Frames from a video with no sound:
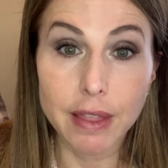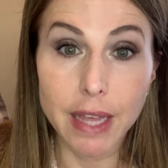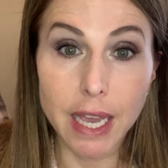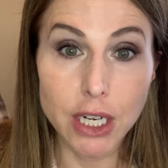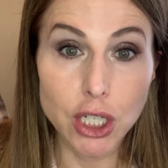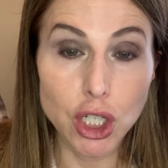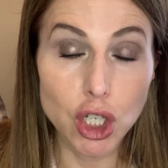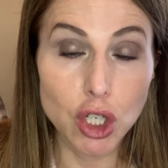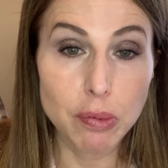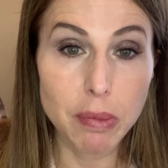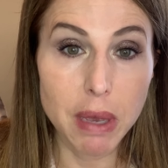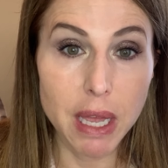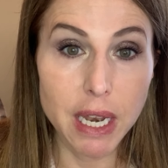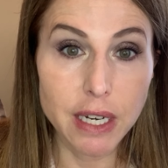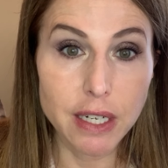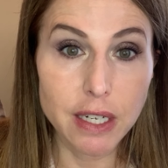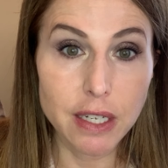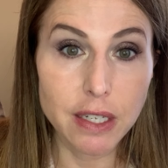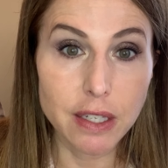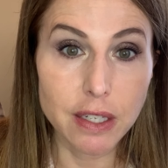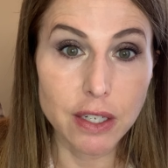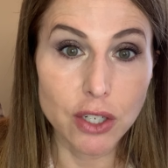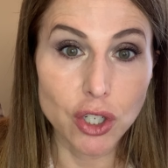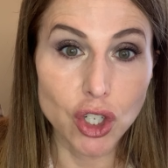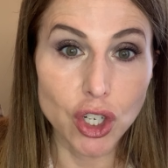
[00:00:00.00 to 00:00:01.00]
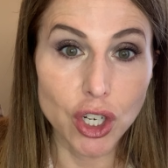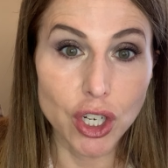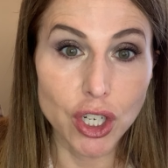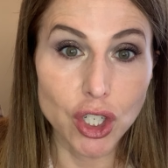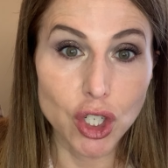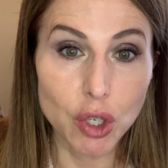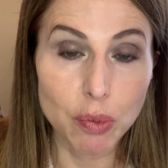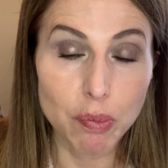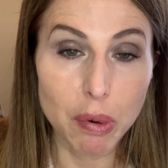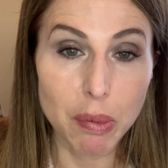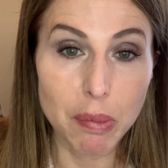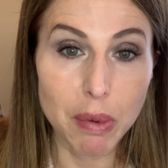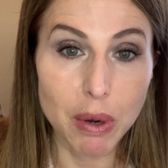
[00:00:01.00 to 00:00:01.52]
They just made a decision
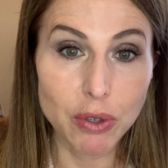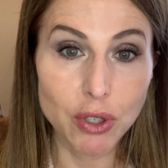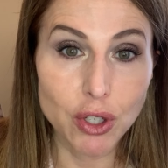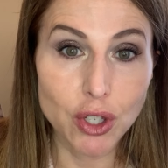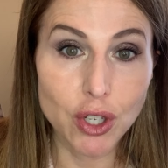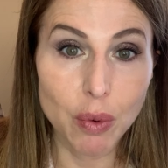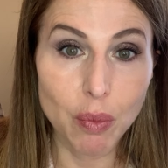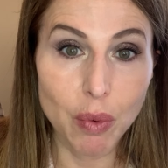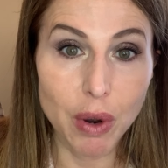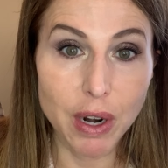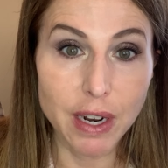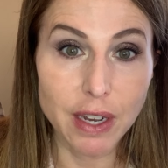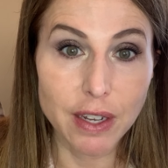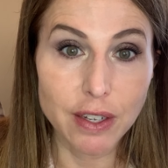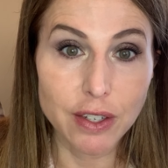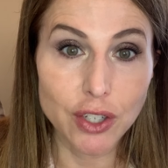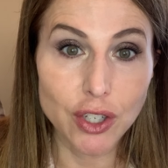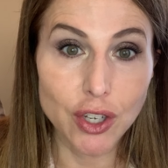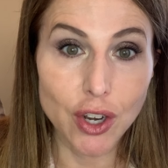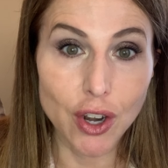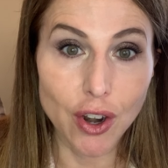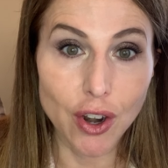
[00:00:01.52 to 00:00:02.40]
to promote someone else,